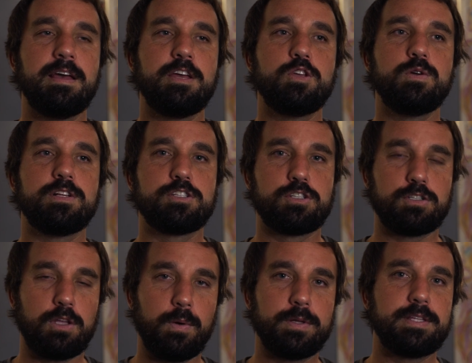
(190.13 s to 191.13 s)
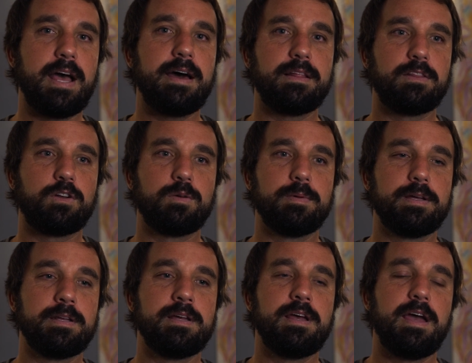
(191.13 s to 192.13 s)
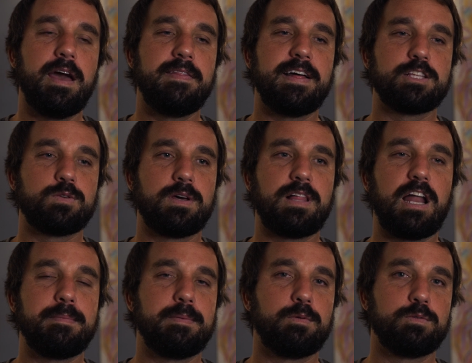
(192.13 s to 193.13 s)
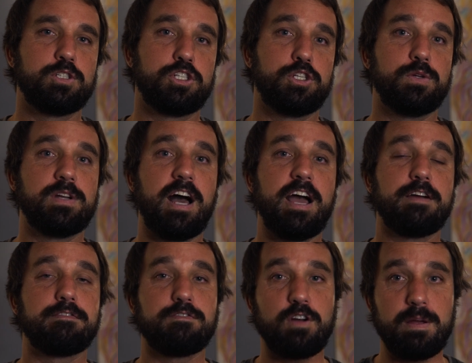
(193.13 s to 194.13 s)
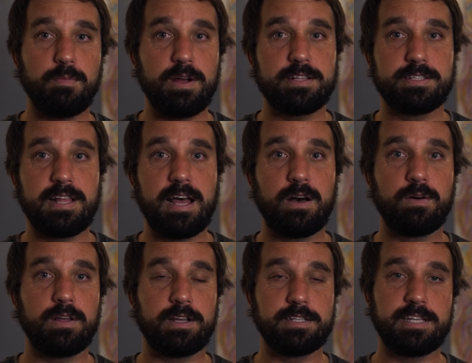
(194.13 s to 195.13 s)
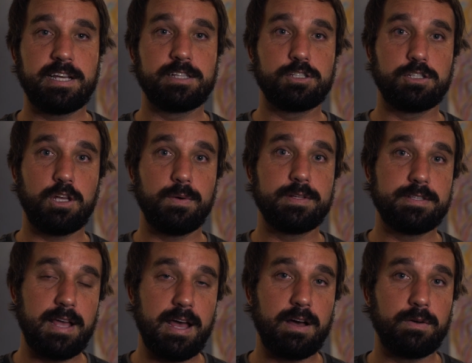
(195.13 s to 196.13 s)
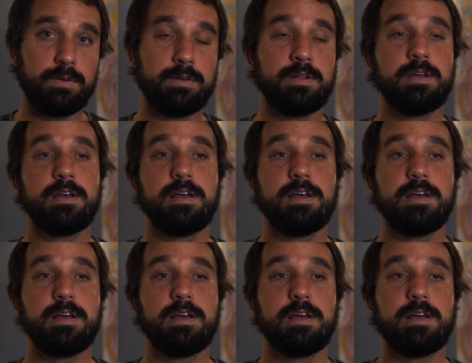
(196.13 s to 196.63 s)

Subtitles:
you can slow it down a little bit, and that's why a lot of people just shoot in higher frame rates now, because they can slow it down